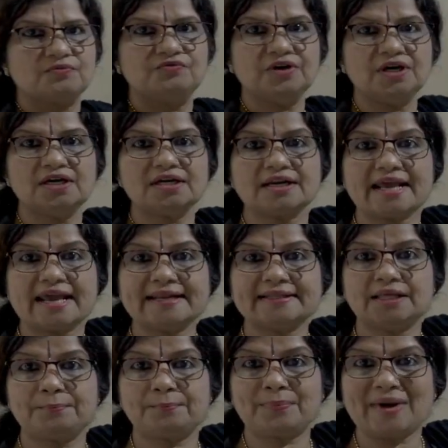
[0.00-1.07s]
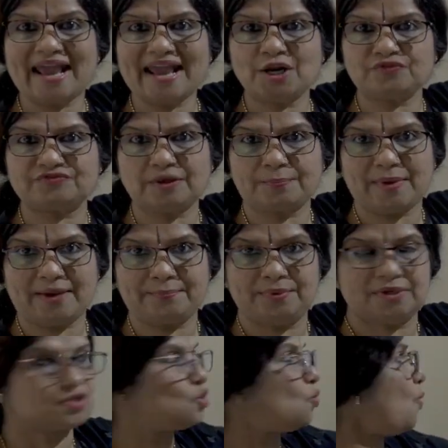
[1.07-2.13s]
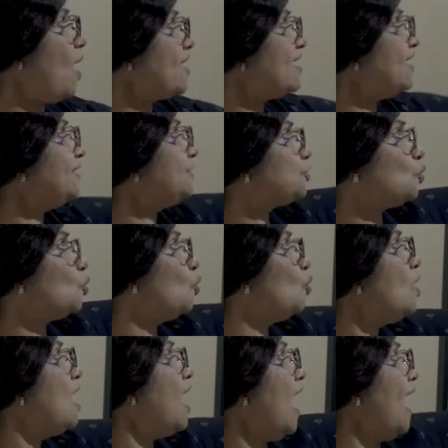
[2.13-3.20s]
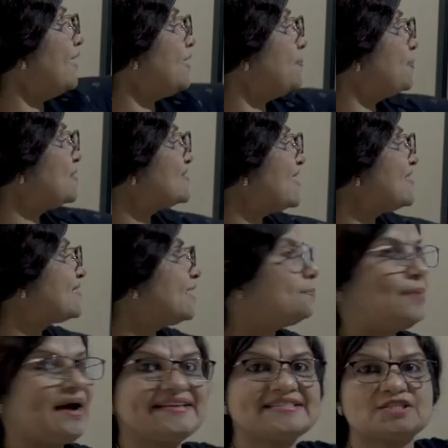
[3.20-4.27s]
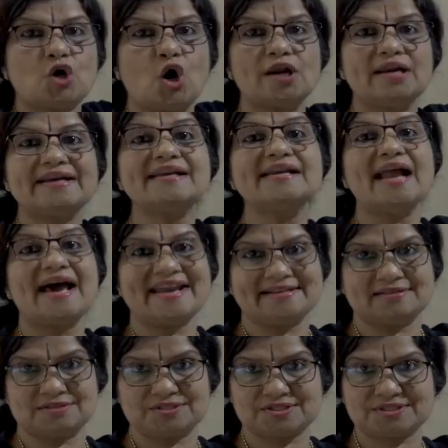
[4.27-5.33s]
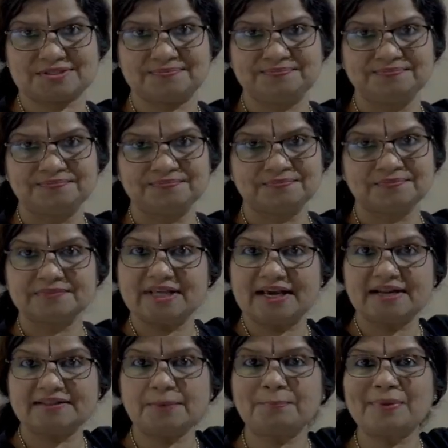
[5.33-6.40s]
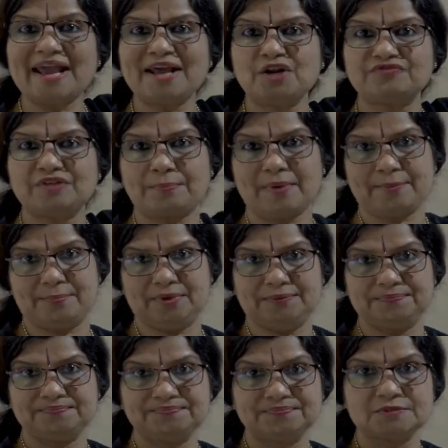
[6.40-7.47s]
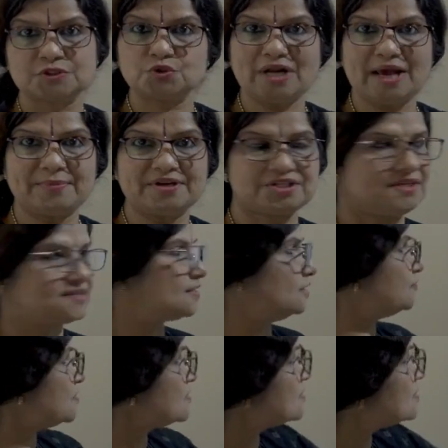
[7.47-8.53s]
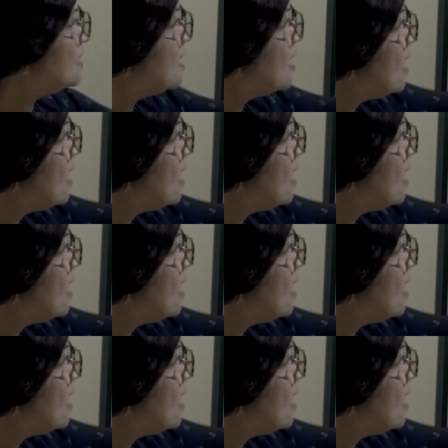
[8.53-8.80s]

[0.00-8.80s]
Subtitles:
were in the plane of the paper. So 1 and 2 are represented by solid lines. They are in the plane of the paper, two-dimensional surface.